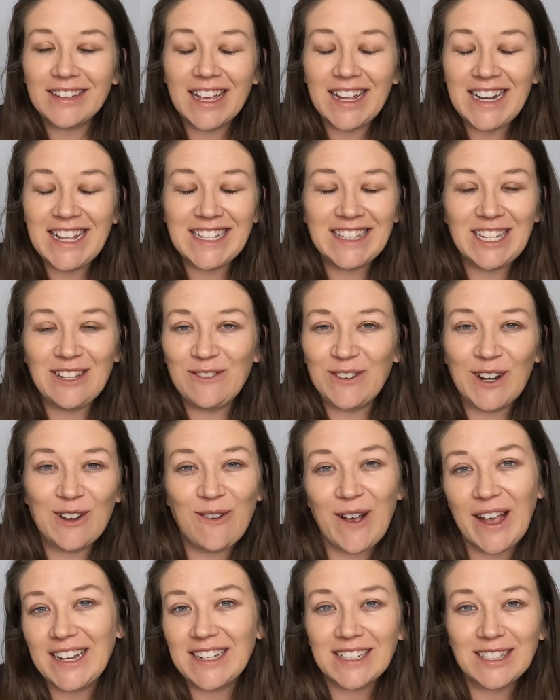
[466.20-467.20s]
an easy free
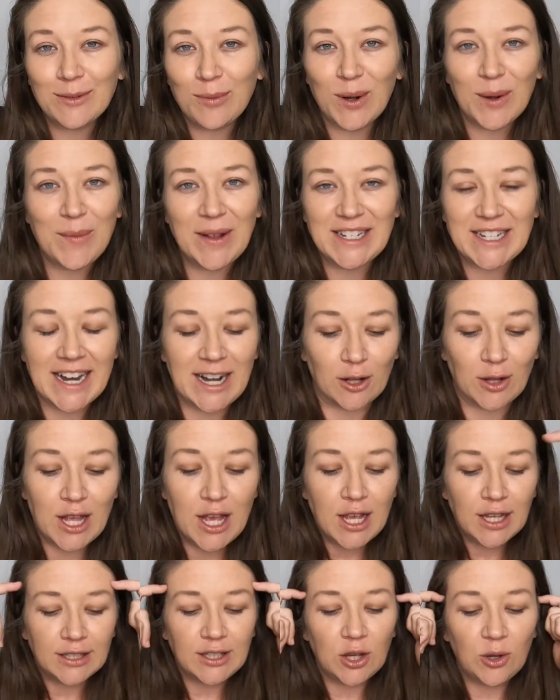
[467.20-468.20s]
way to support my channel.
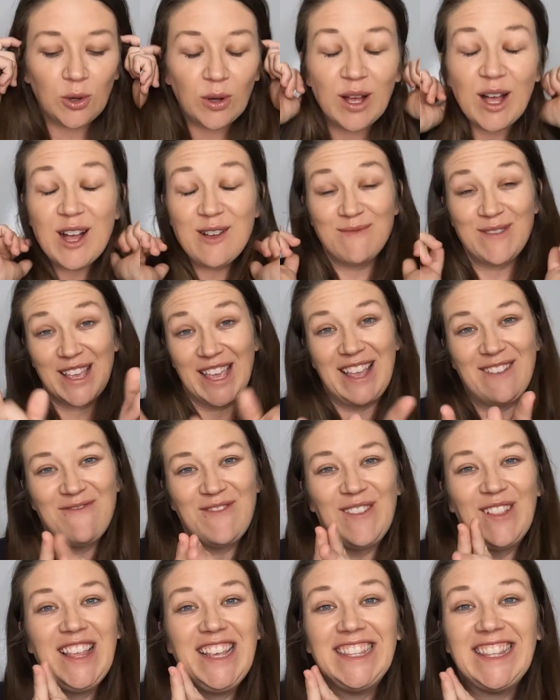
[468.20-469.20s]
So
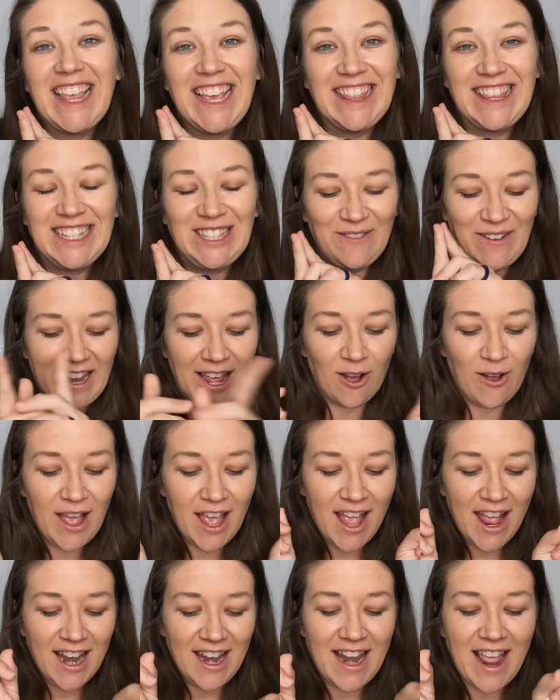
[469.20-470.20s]
please like this video.
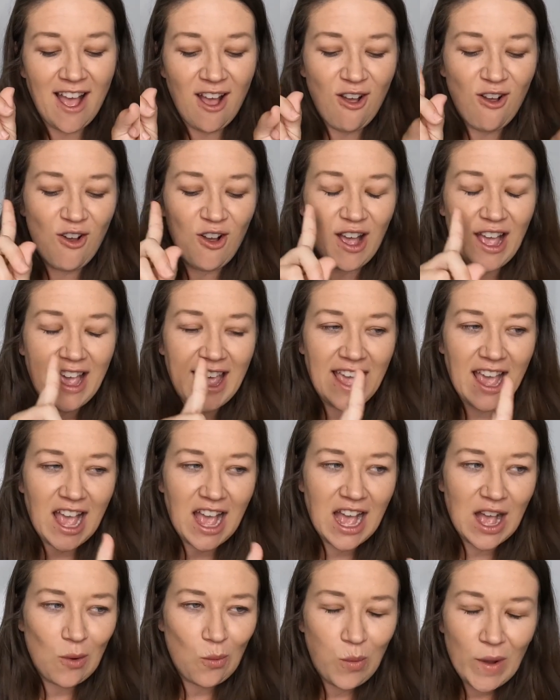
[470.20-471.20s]
Now,
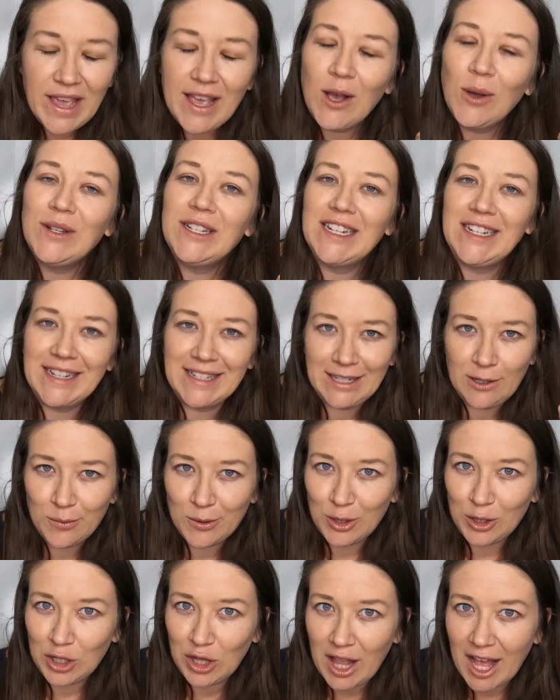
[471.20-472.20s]
we go to Disney
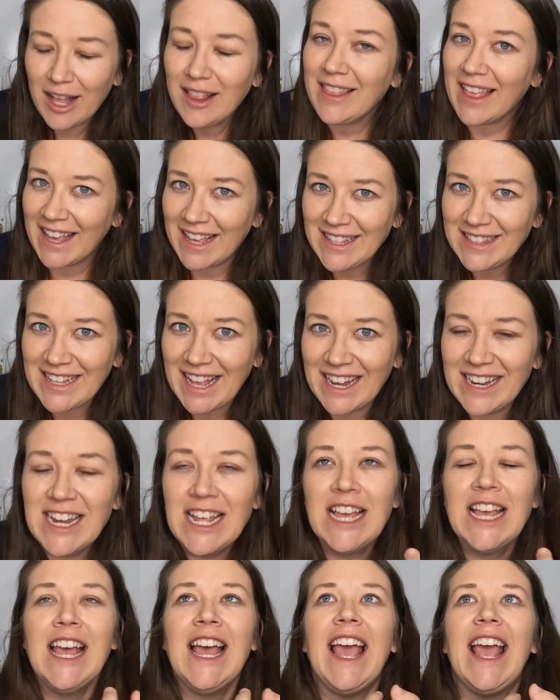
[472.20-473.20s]
World a lot, like I said,
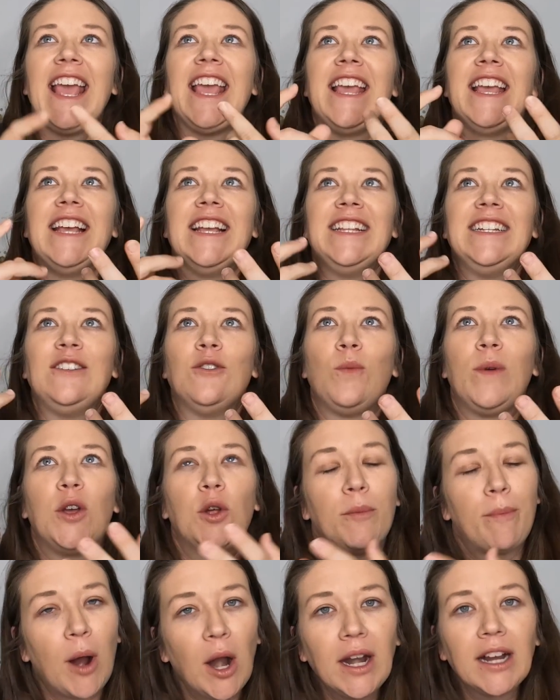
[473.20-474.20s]
and we
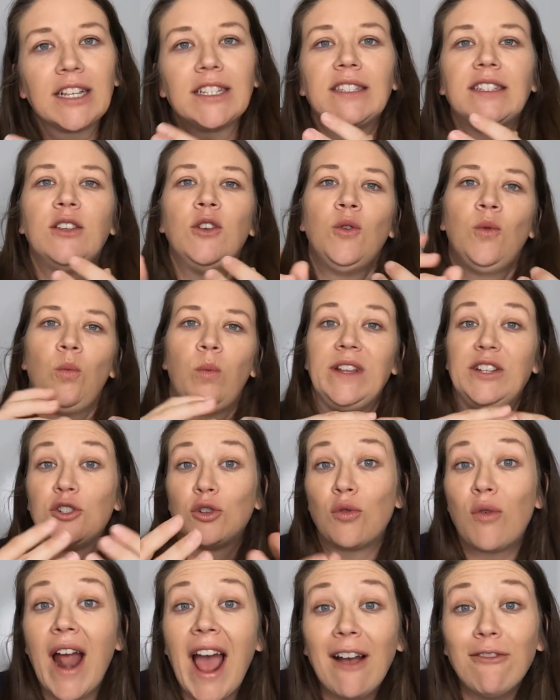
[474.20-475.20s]
go to parks, we
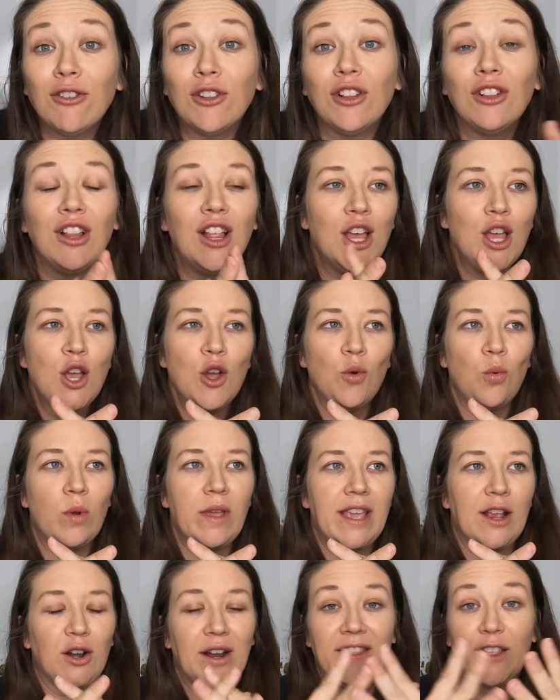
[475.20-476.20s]
travel,
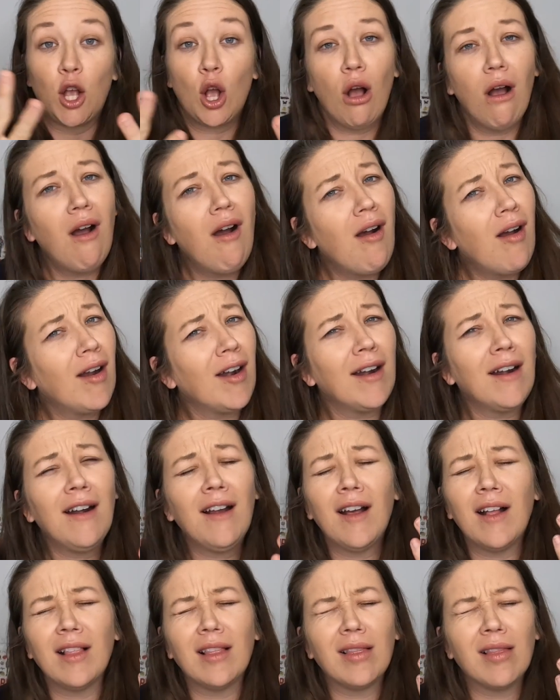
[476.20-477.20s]
we are in the
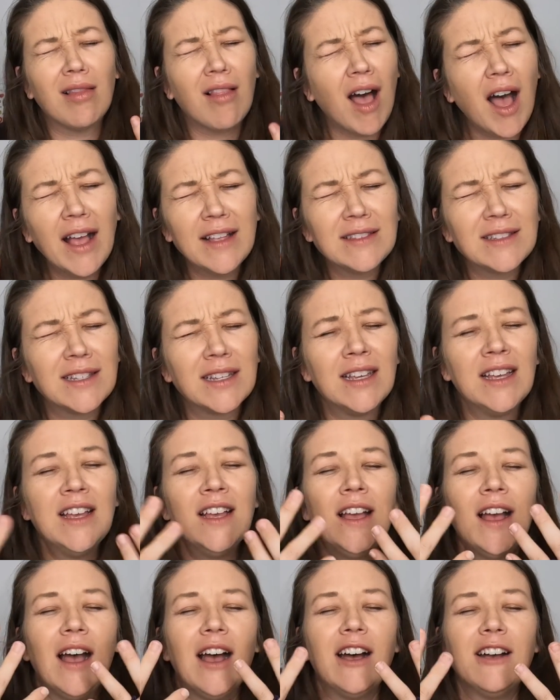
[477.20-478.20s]
car a lot,
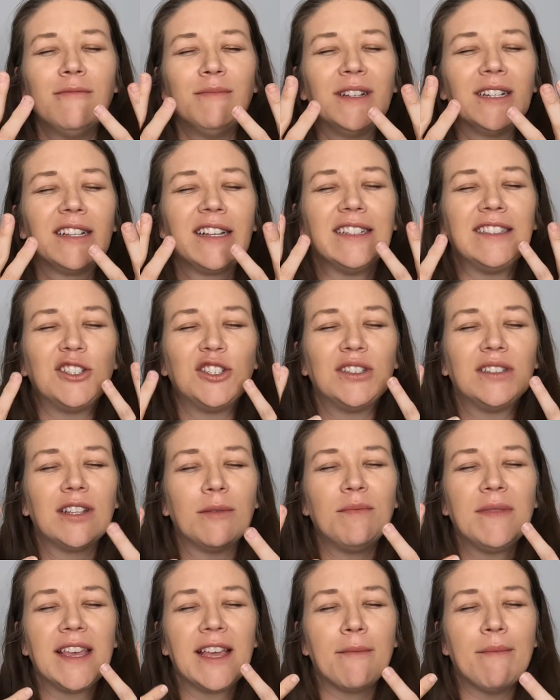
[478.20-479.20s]
because there's
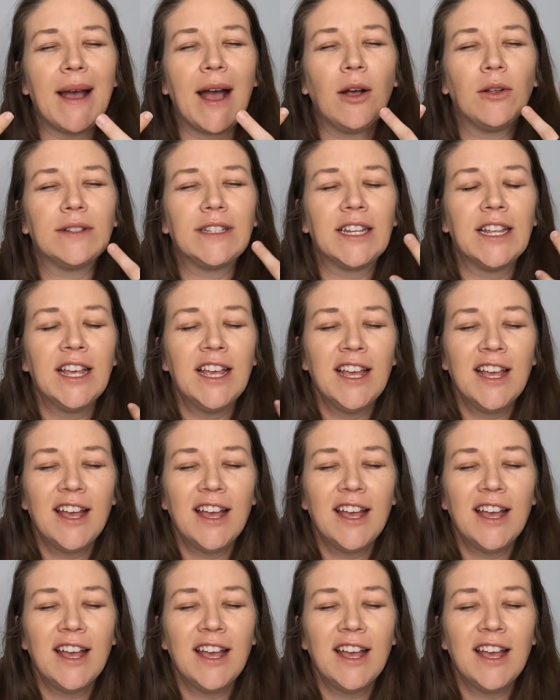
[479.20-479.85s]
something about